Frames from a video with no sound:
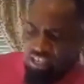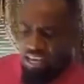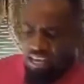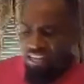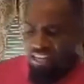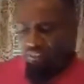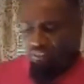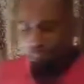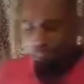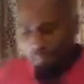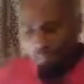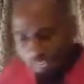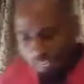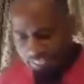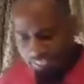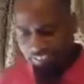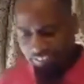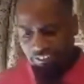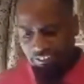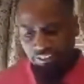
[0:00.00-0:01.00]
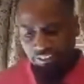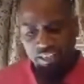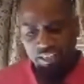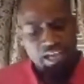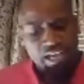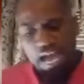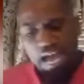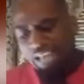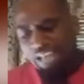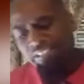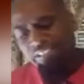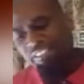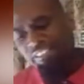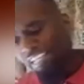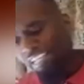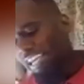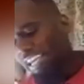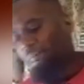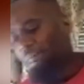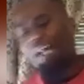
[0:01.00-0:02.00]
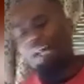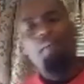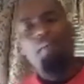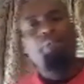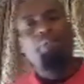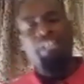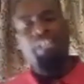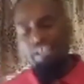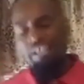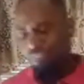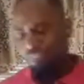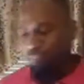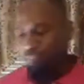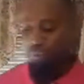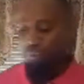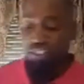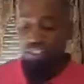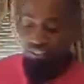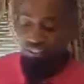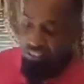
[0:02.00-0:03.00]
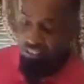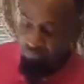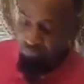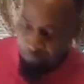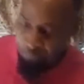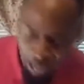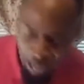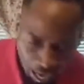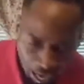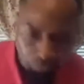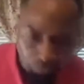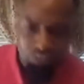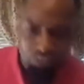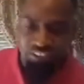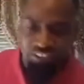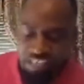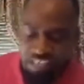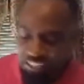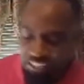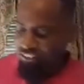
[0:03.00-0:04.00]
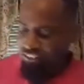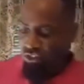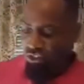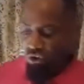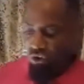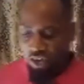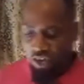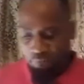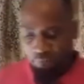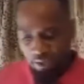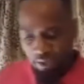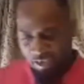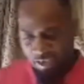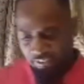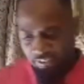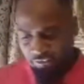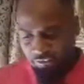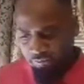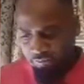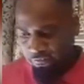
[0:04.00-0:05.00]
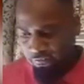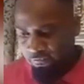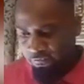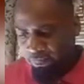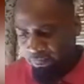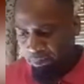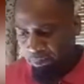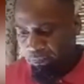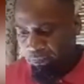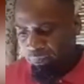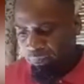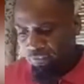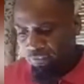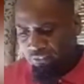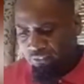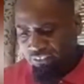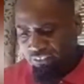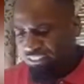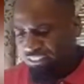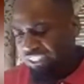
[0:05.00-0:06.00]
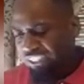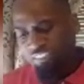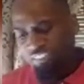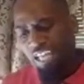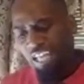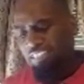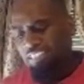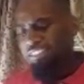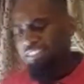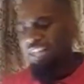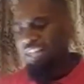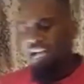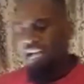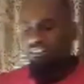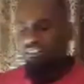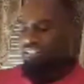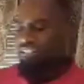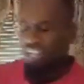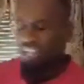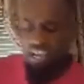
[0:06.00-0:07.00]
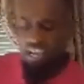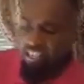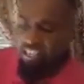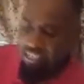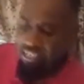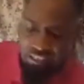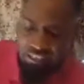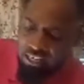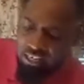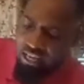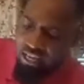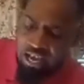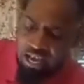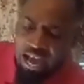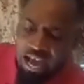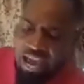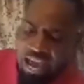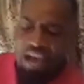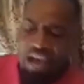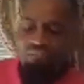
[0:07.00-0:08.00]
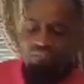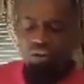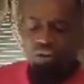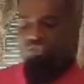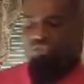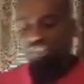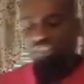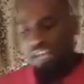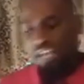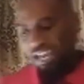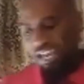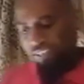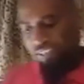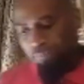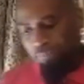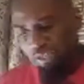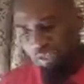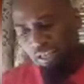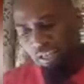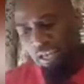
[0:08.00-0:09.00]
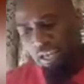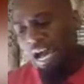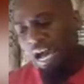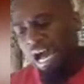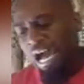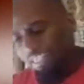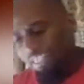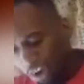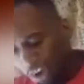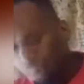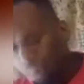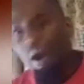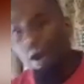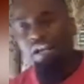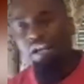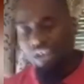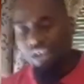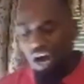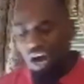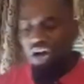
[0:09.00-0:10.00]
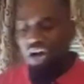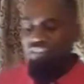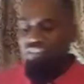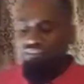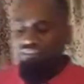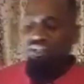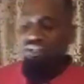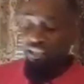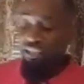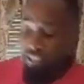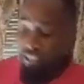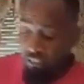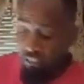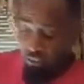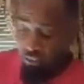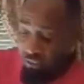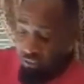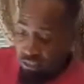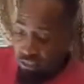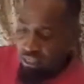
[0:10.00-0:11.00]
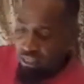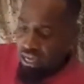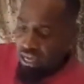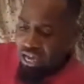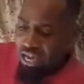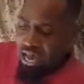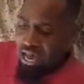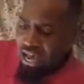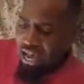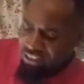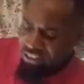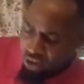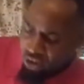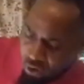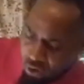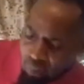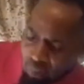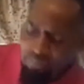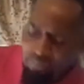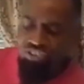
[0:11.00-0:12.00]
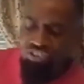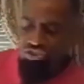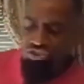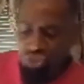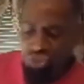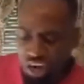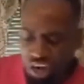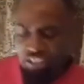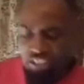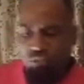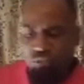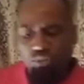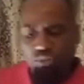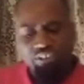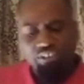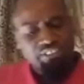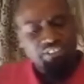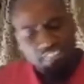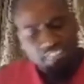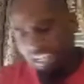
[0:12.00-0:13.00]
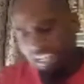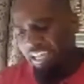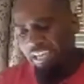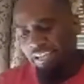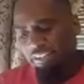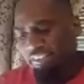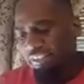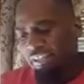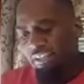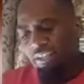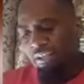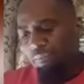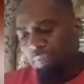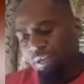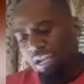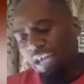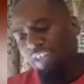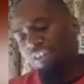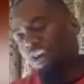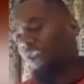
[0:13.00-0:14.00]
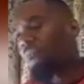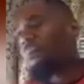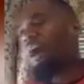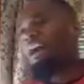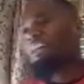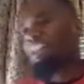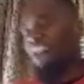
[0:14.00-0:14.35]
and he blessed it. I didn't see it, but I believe it because the Bible says so. Amen. Amen. Yes. See, just like the doctor said that I have no chance, but I know my God is a healer. I, I, know I've been struggling with sin, but I know my